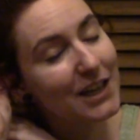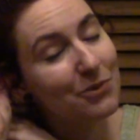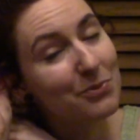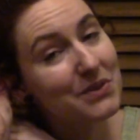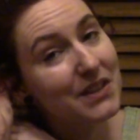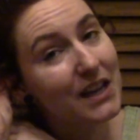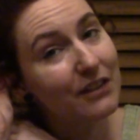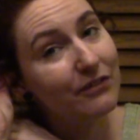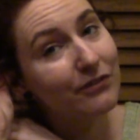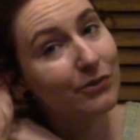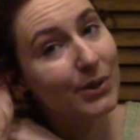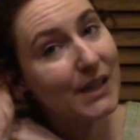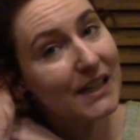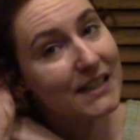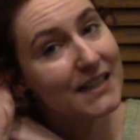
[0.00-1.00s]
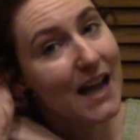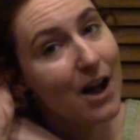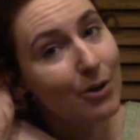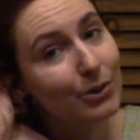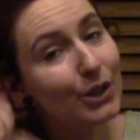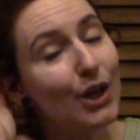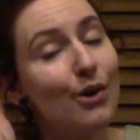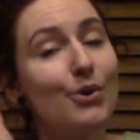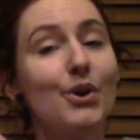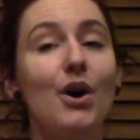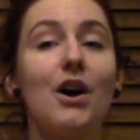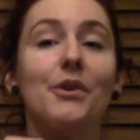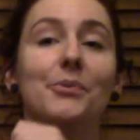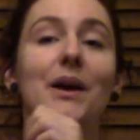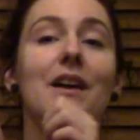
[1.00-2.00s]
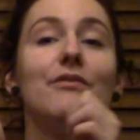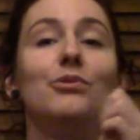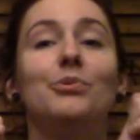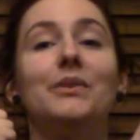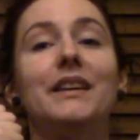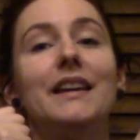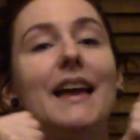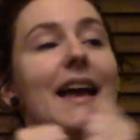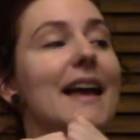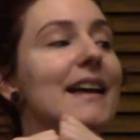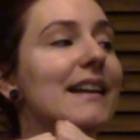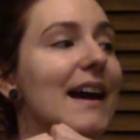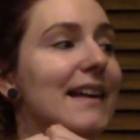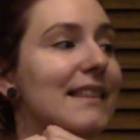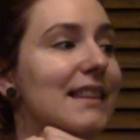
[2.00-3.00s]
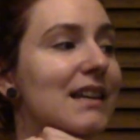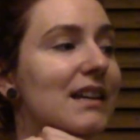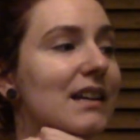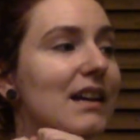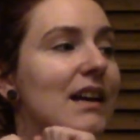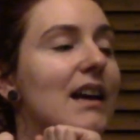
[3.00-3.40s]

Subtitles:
It was a free download on Ravelry, and I think